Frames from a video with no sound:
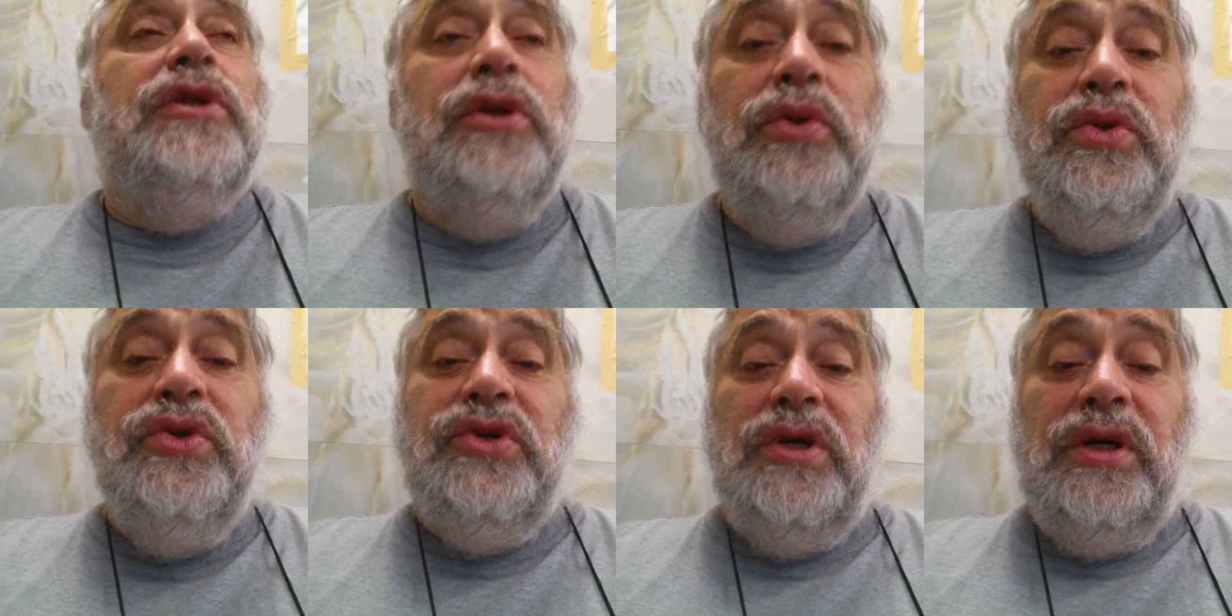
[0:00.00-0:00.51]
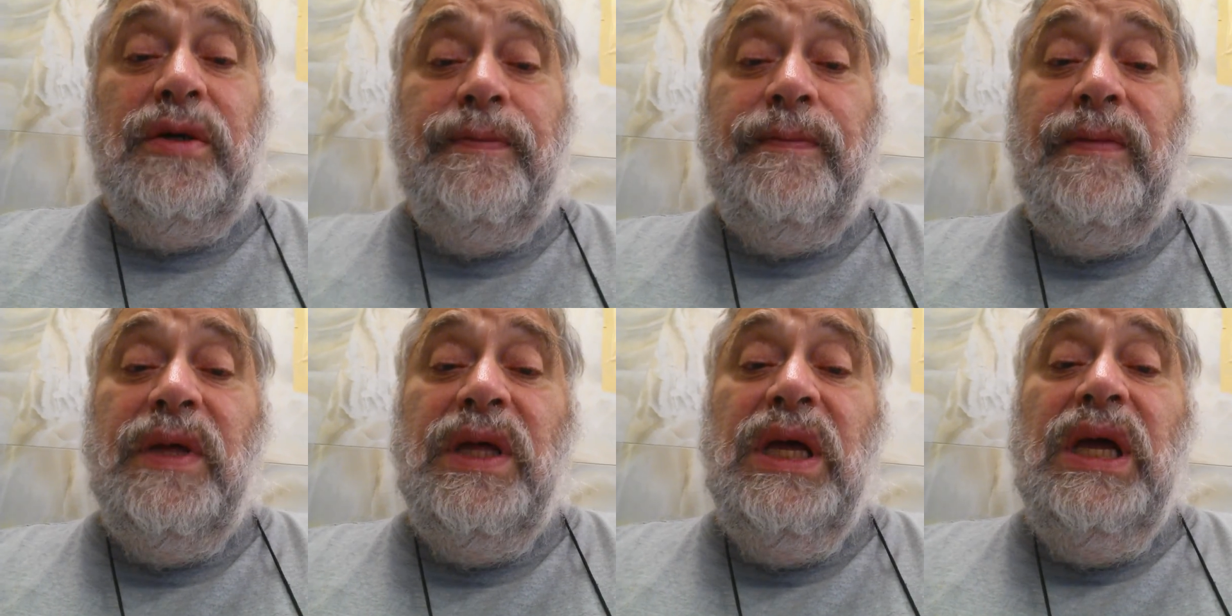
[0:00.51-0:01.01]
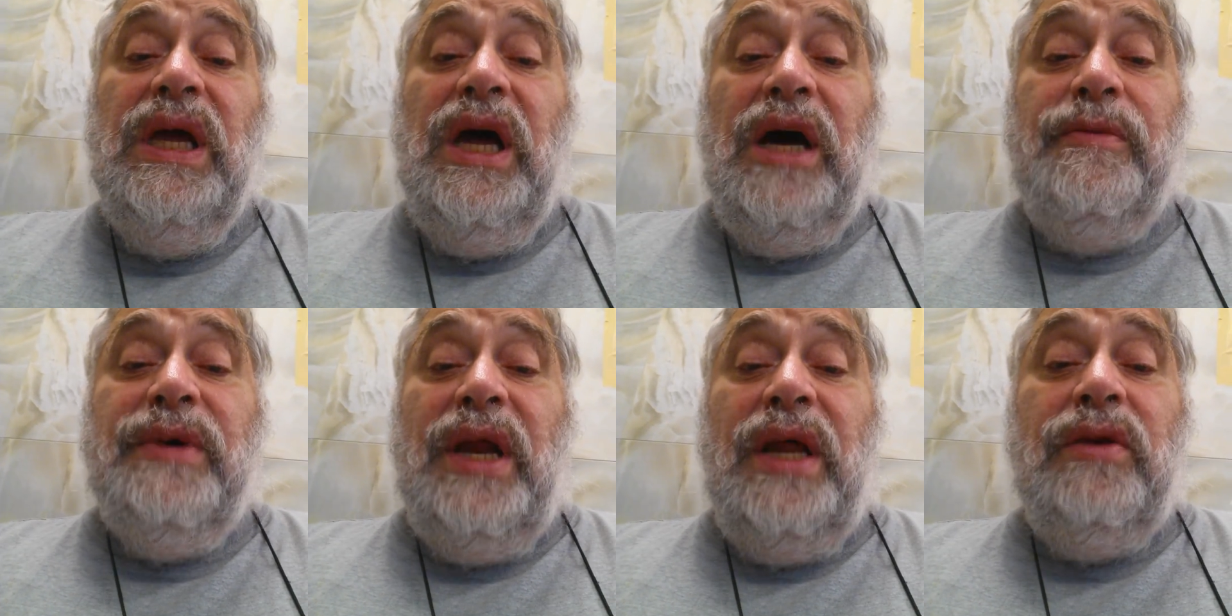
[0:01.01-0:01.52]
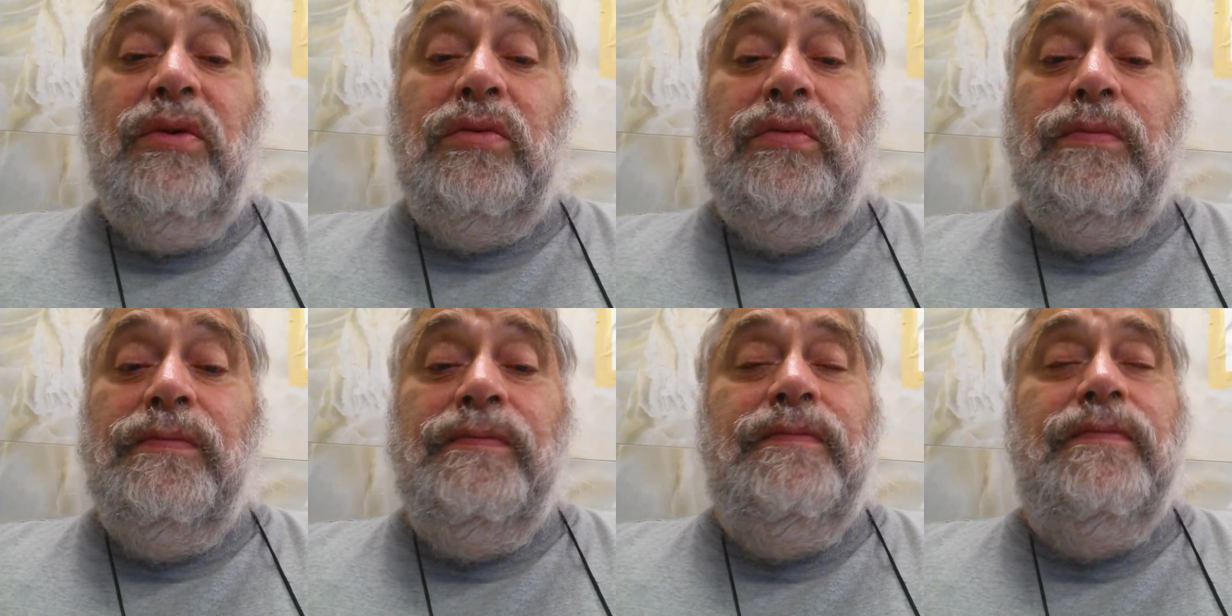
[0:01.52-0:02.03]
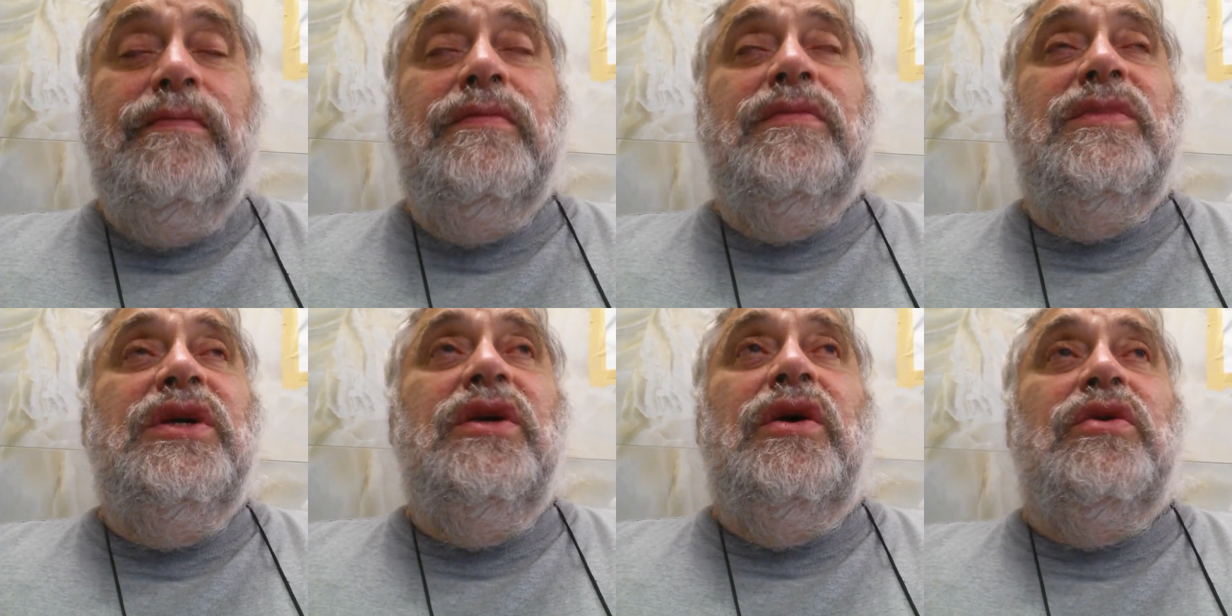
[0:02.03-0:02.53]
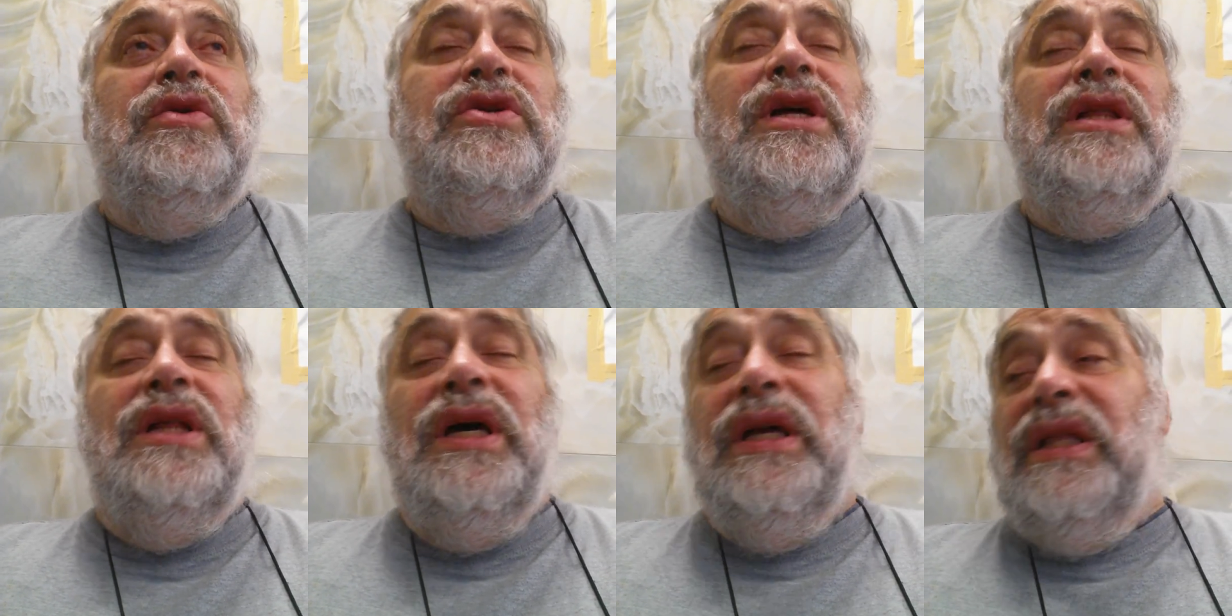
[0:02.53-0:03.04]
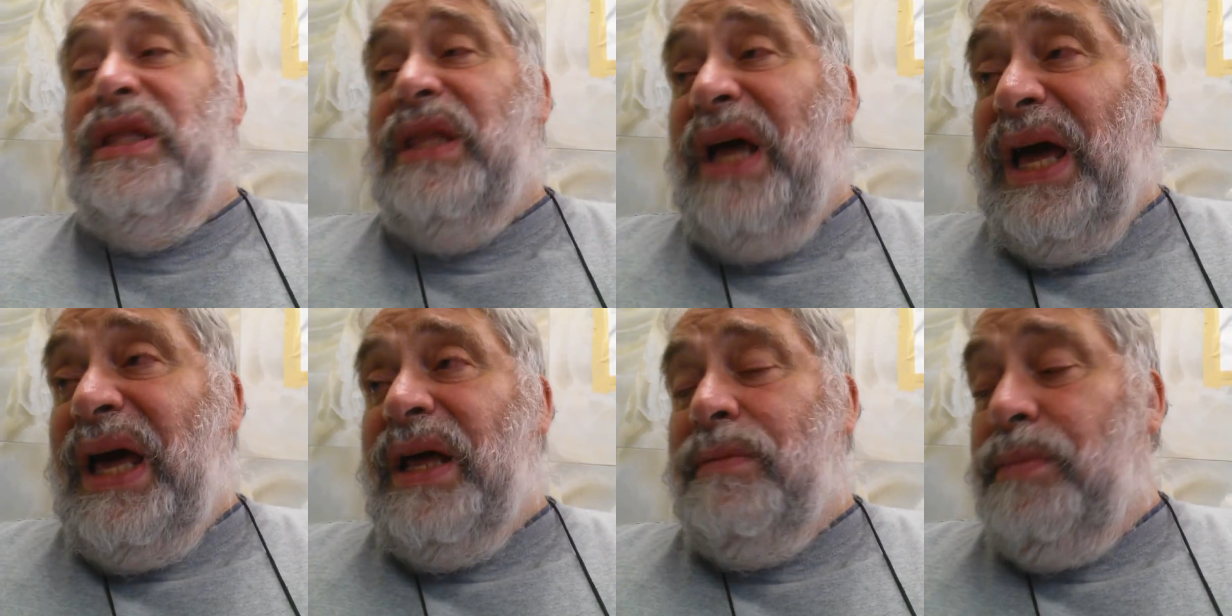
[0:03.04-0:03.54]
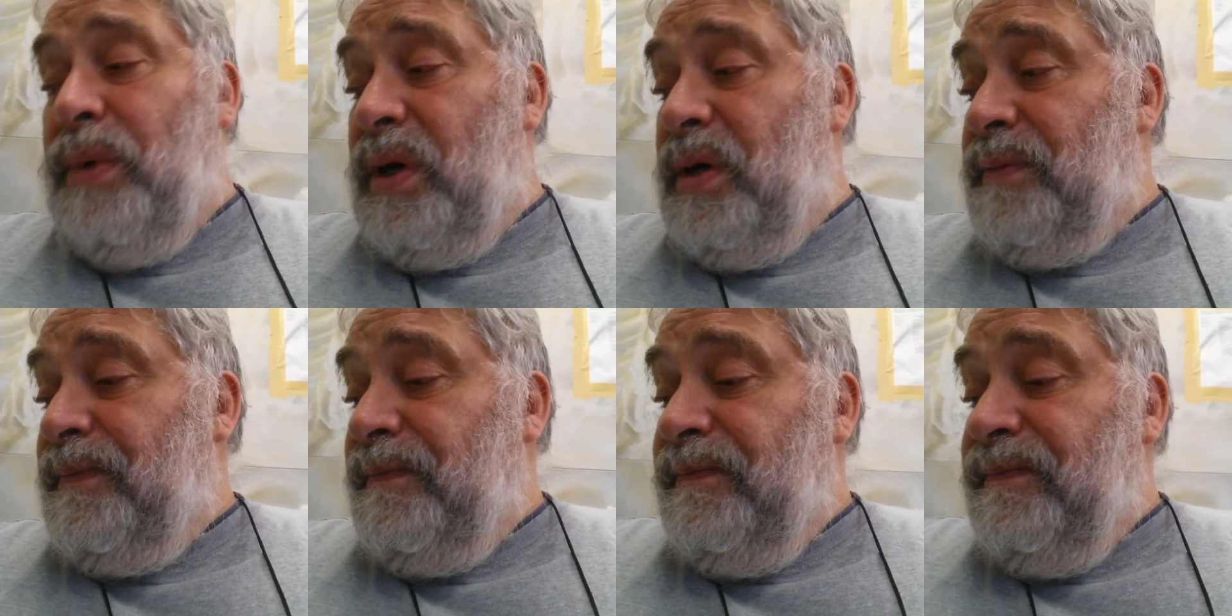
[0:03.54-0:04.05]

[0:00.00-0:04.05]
the loser. I mean, I don't, it's not like that, but